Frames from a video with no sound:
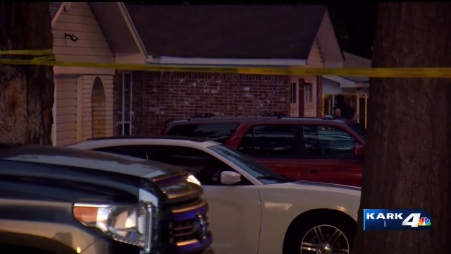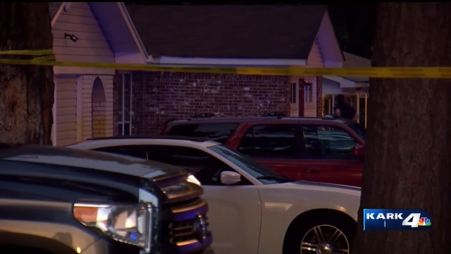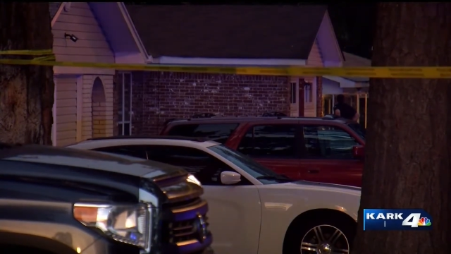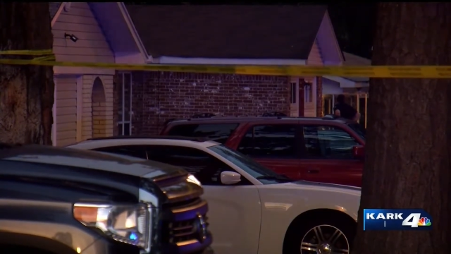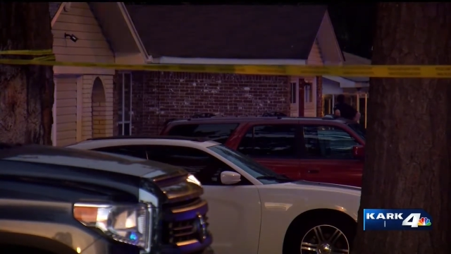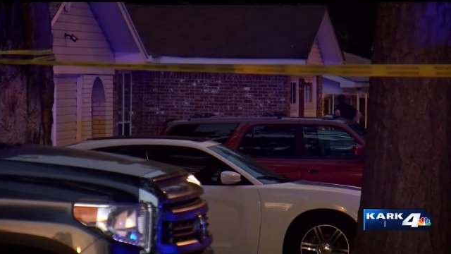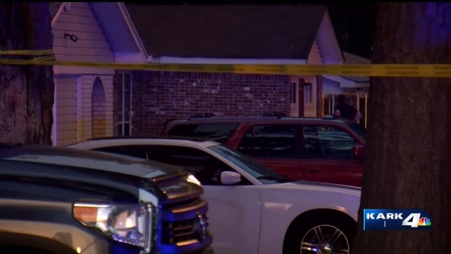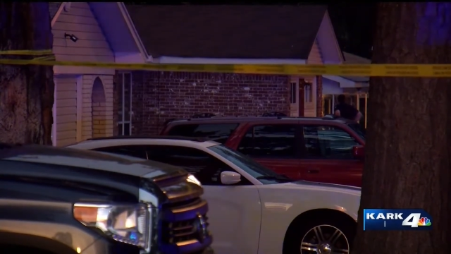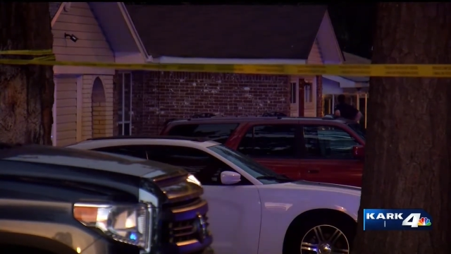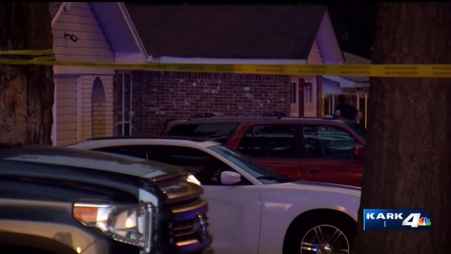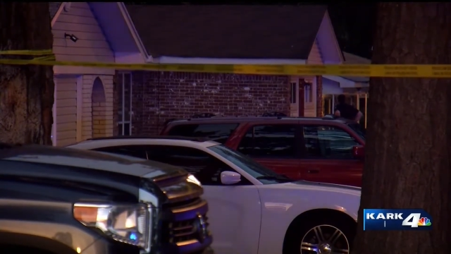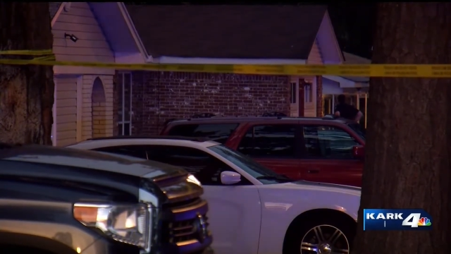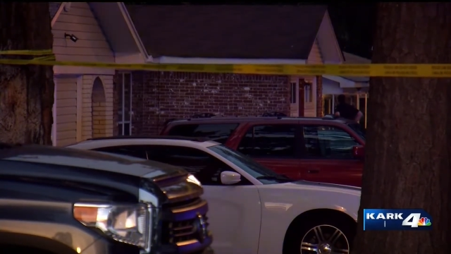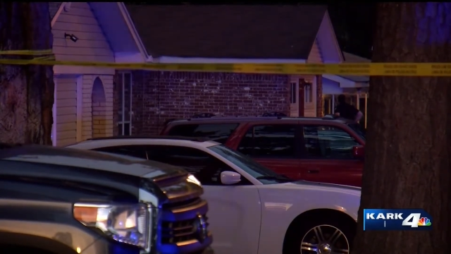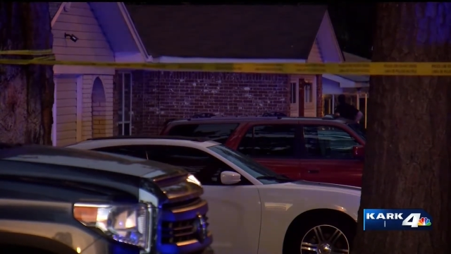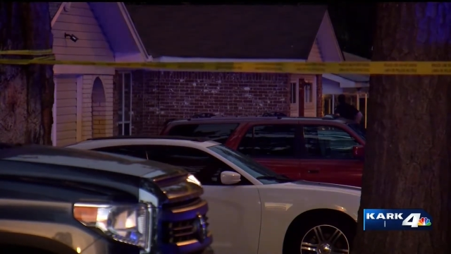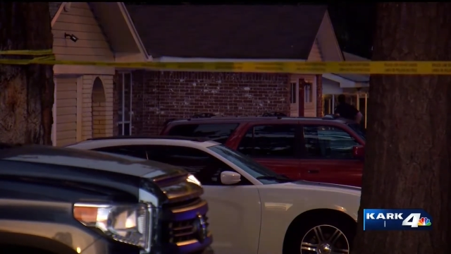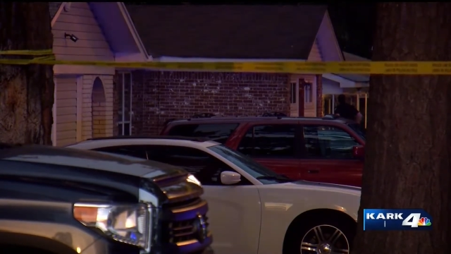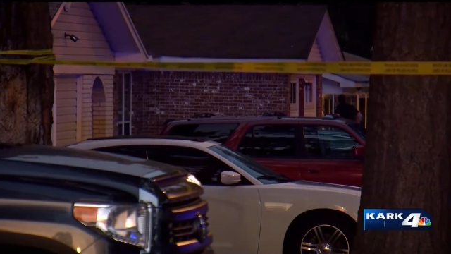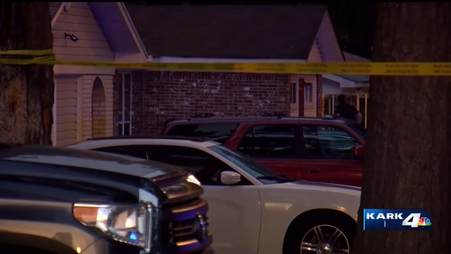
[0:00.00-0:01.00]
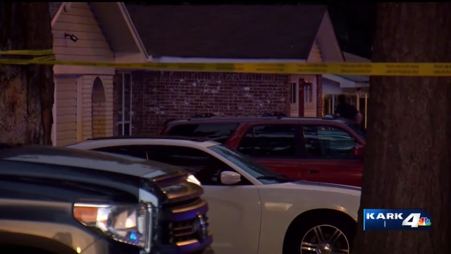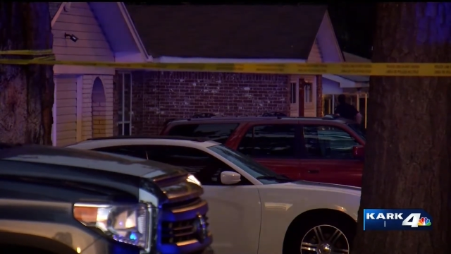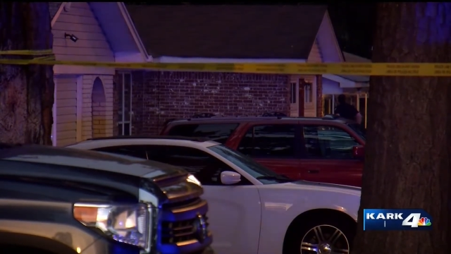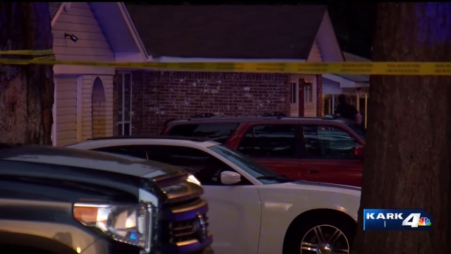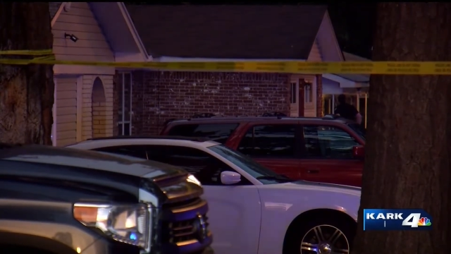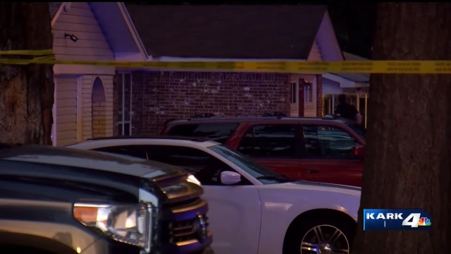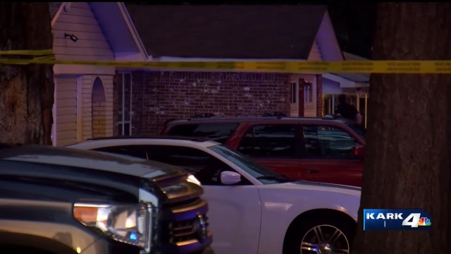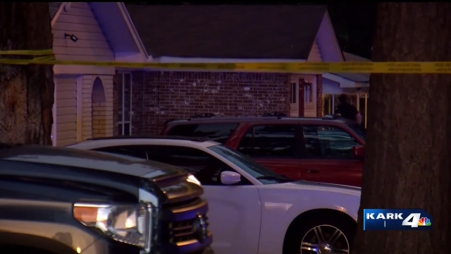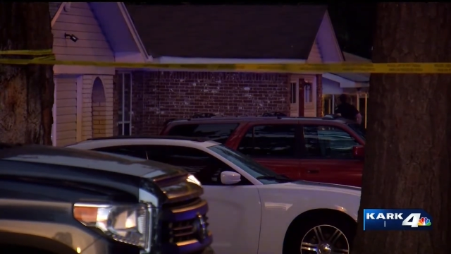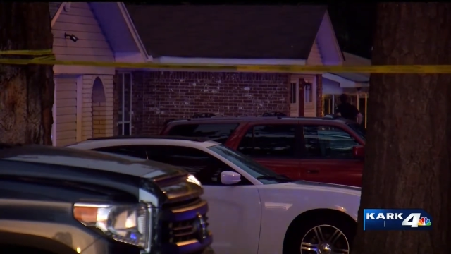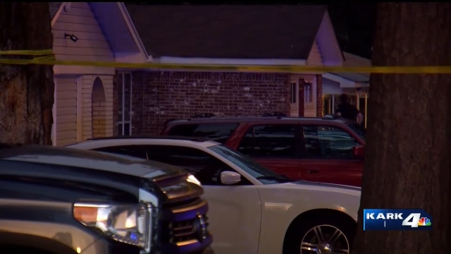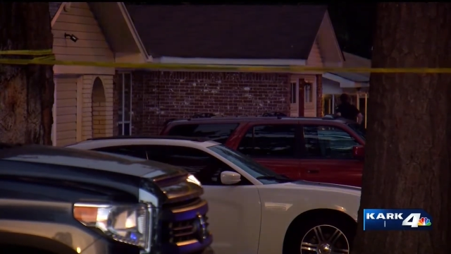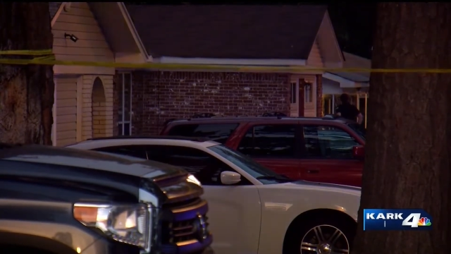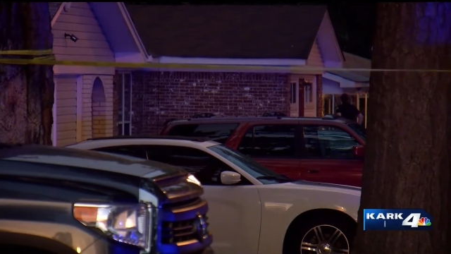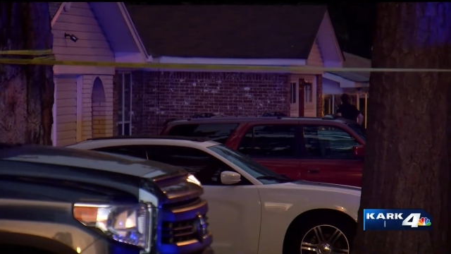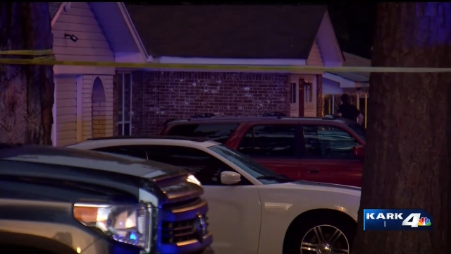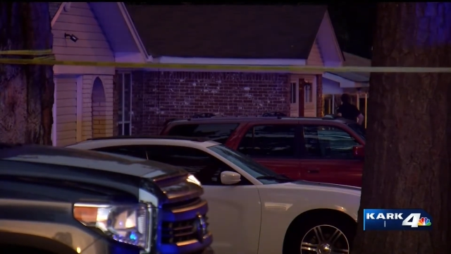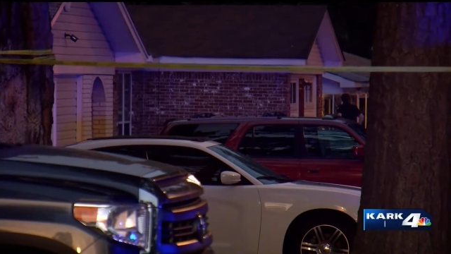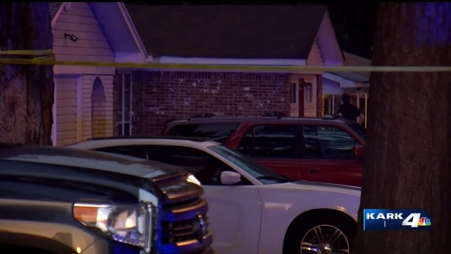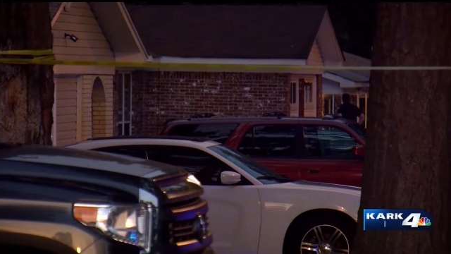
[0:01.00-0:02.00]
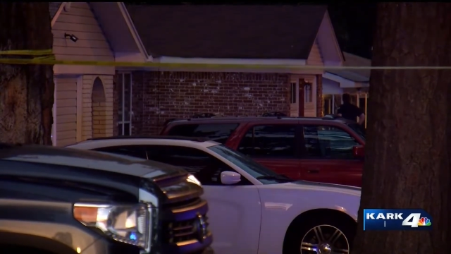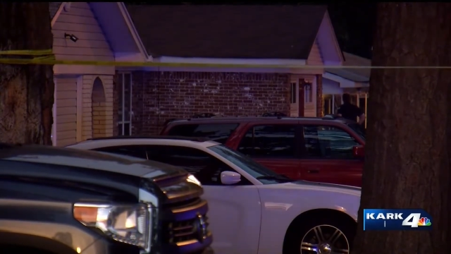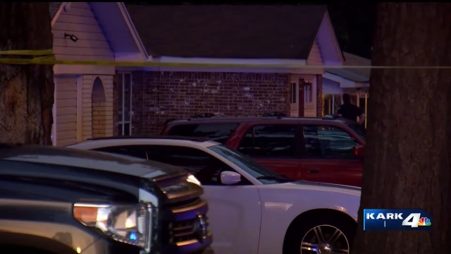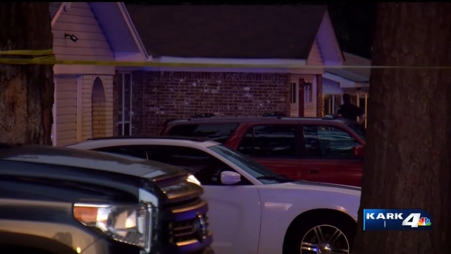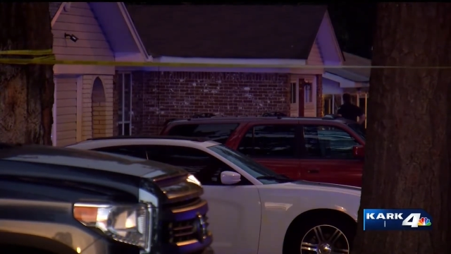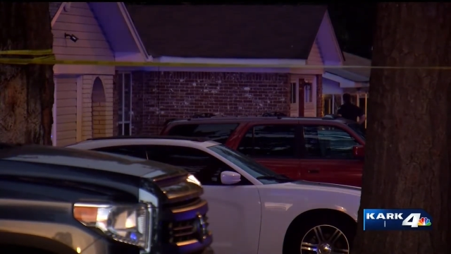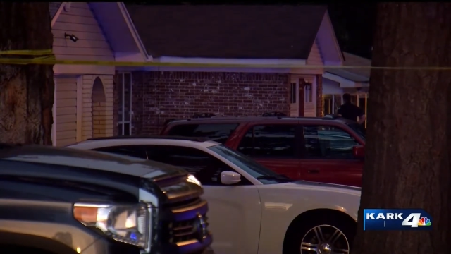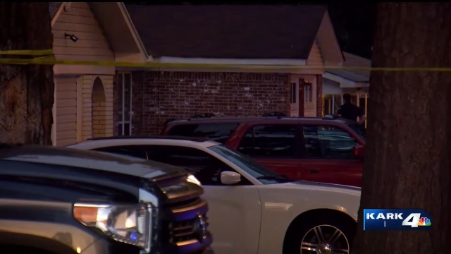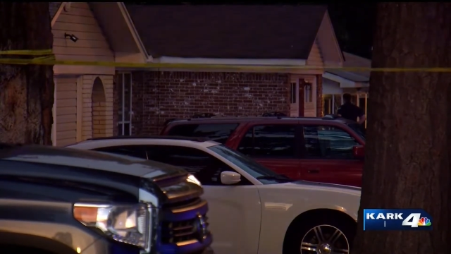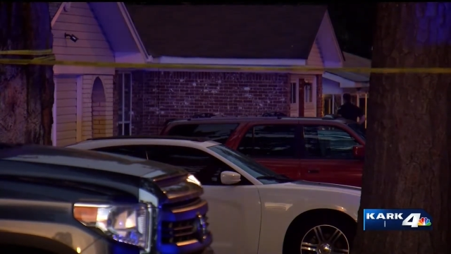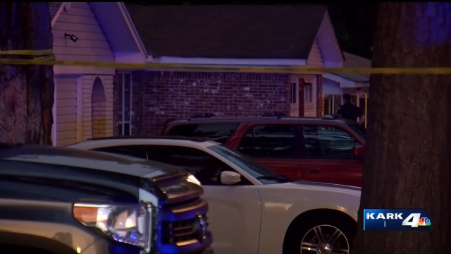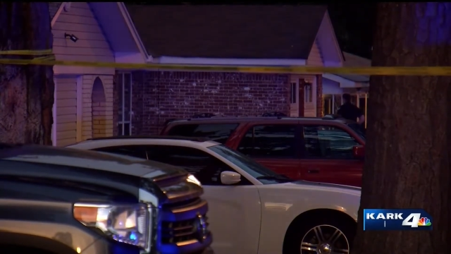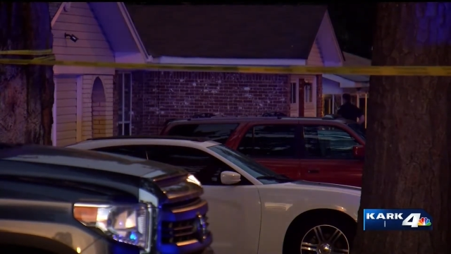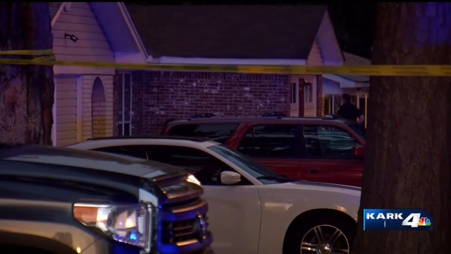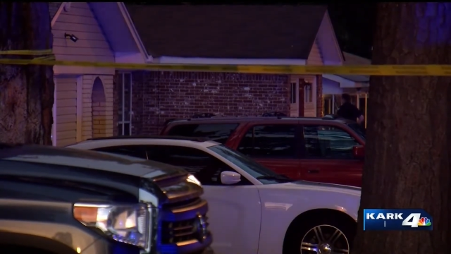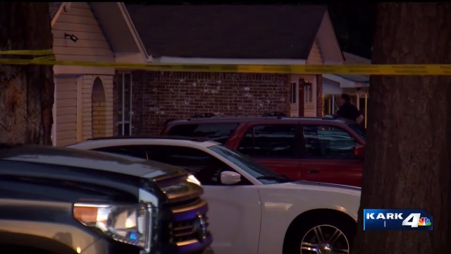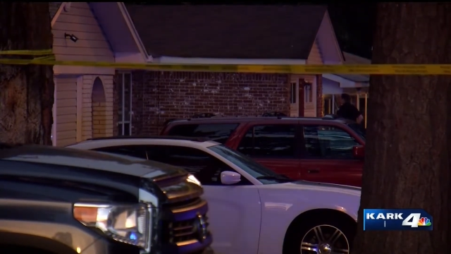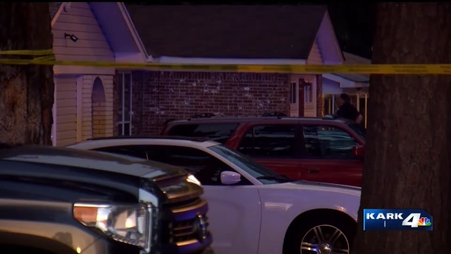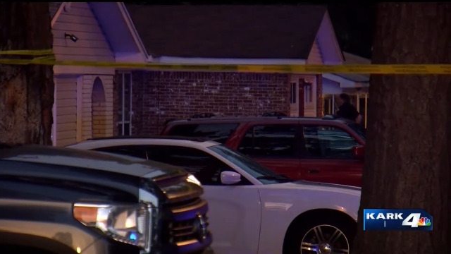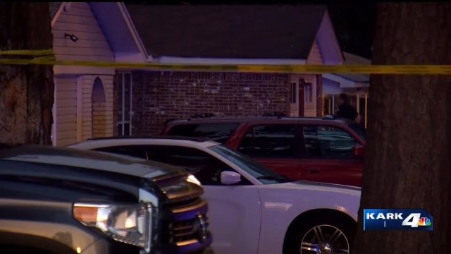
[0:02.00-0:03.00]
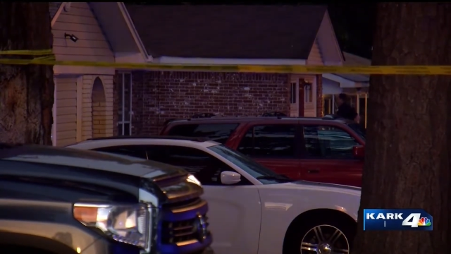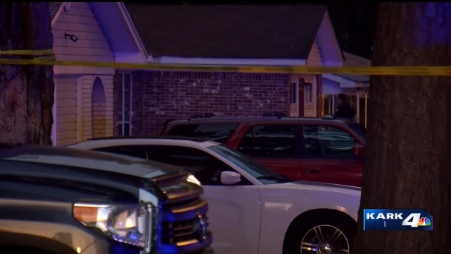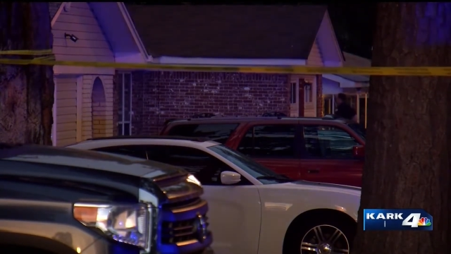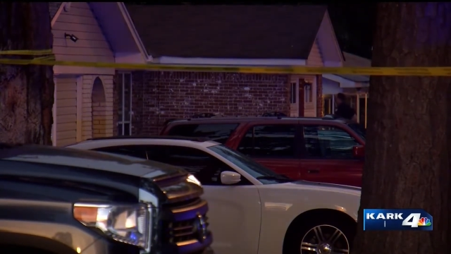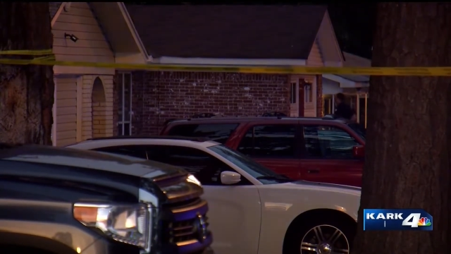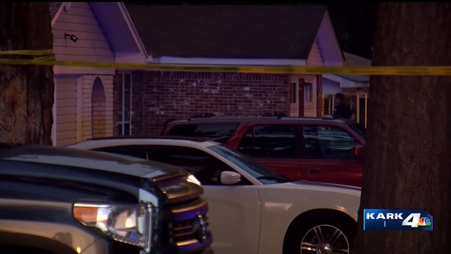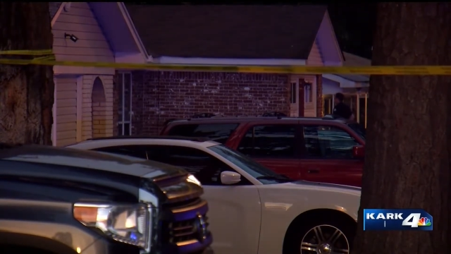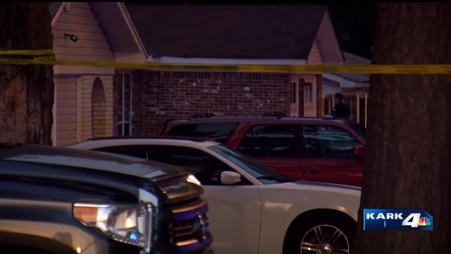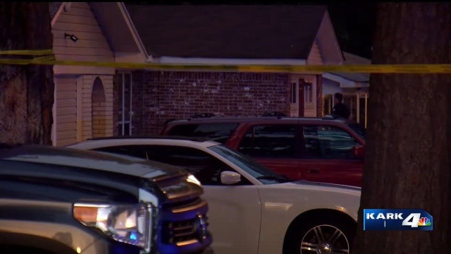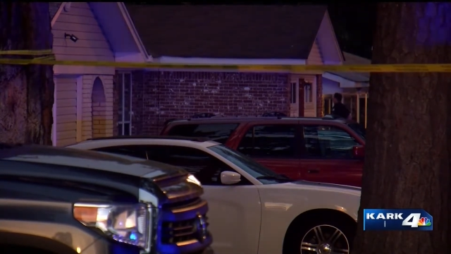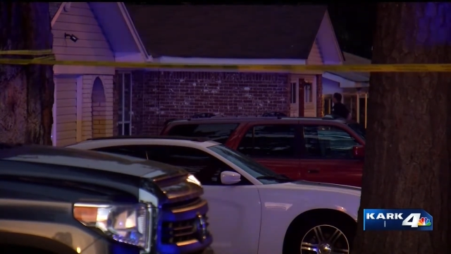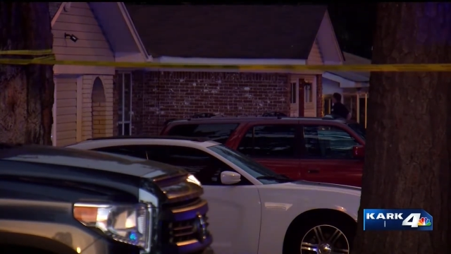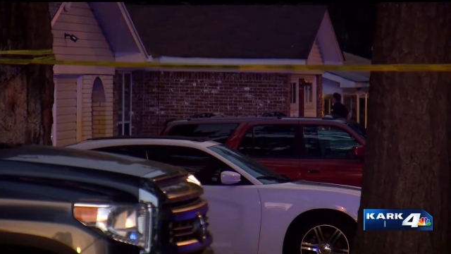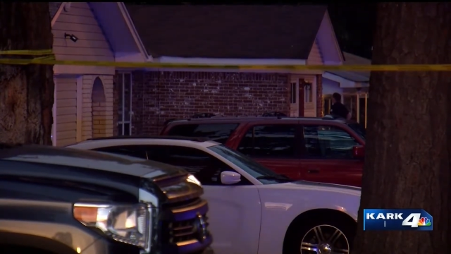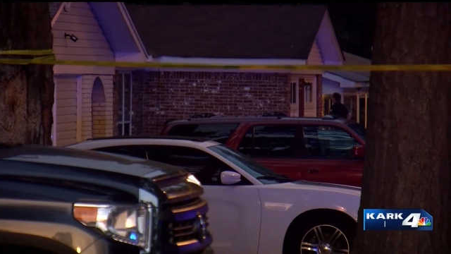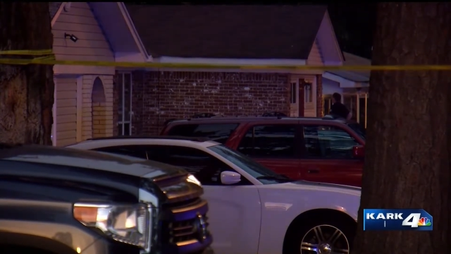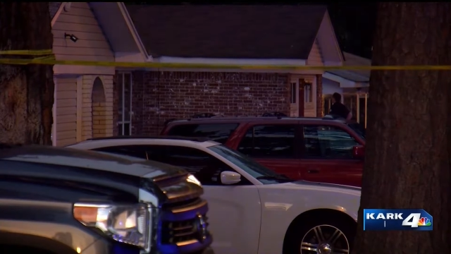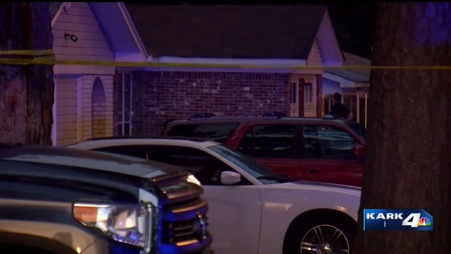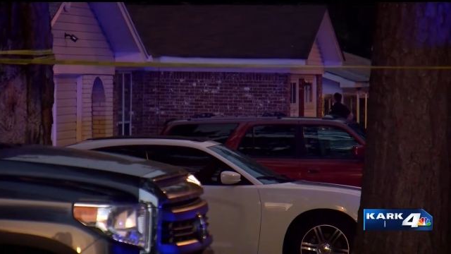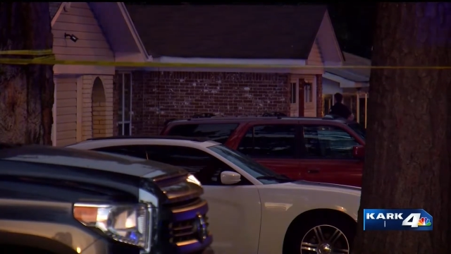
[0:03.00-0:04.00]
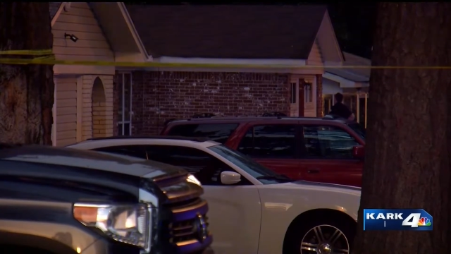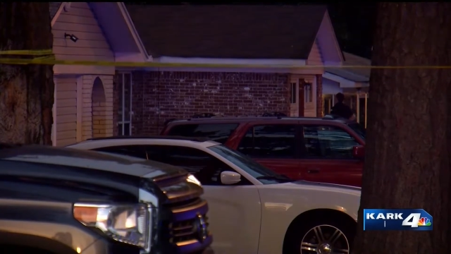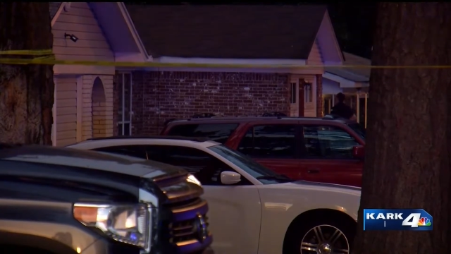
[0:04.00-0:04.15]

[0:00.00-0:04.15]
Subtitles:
(no speaker visible)